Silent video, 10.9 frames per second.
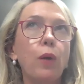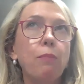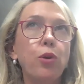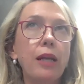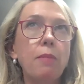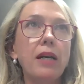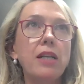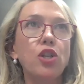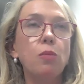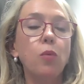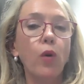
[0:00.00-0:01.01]
we're pretty
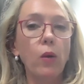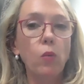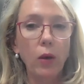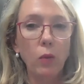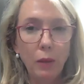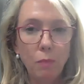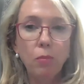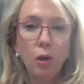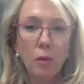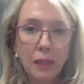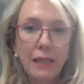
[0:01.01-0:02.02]
much at a point where we
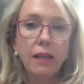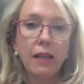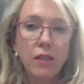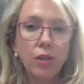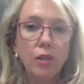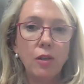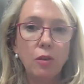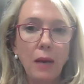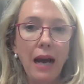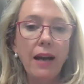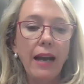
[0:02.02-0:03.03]
probably need to go
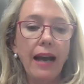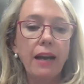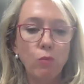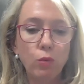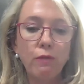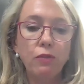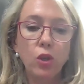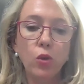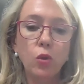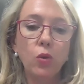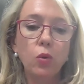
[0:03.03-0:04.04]
back and
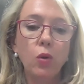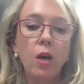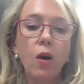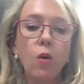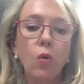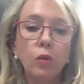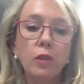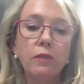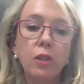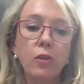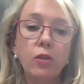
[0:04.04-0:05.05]
review all
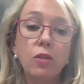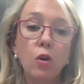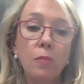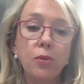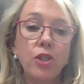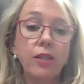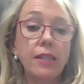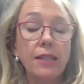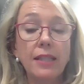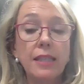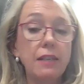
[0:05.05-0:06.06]
of those options
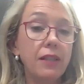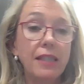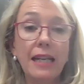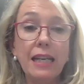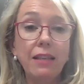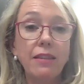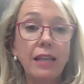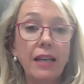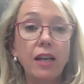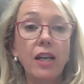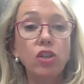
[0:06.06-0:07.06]
and see if there's
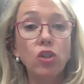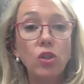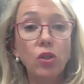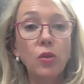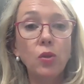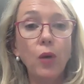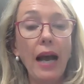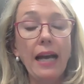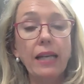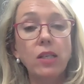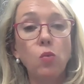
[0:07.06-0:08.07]
anything new
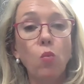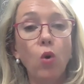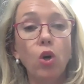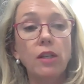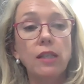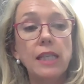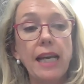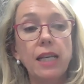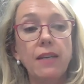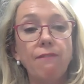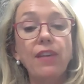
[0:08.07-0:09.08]
and what tech
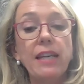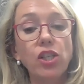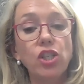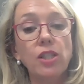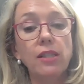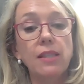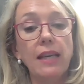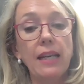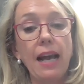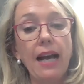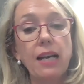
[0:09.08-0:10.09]
features
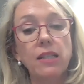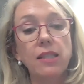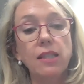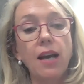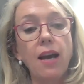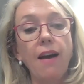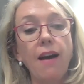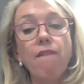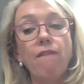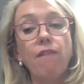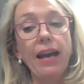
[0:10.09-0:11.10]
it has
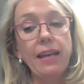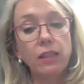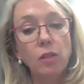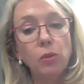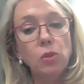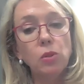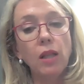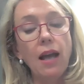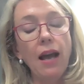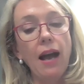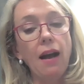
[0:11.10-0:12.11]
available
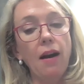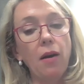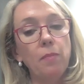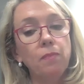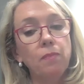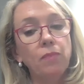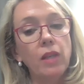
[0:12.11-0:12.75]
um,